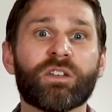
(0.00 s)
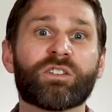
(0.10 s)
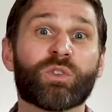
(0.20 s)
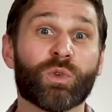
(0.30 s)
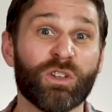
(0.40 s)

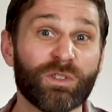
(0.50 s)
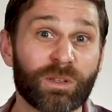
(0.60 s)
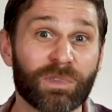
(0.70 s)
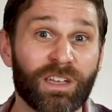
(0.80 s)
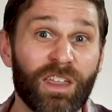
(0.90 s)
So we use
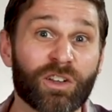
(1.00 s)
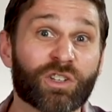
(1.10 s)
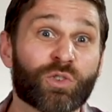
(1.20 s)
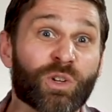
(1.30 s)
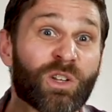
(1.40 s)
them together
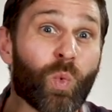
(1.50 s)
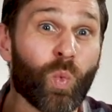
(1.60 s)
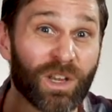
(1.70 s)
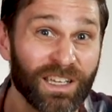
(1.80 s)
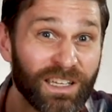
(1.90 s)
to treat
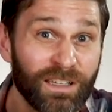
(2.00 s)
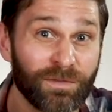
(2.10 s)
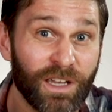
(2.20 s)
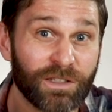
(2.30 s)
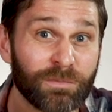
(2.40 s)
wind heat
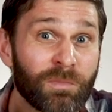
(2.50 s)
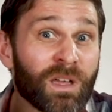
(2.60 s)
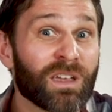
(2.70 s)
invasion,